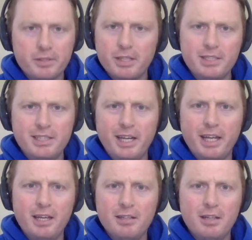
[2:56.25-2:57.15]
he's
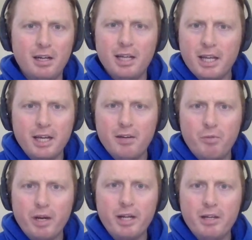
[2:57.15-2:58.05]
dating like a
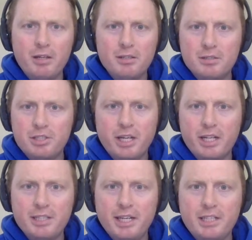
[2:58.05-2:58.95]
regular chick
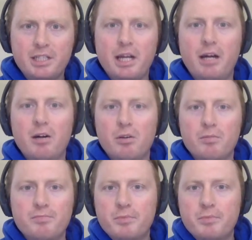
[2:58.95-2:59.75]
his age now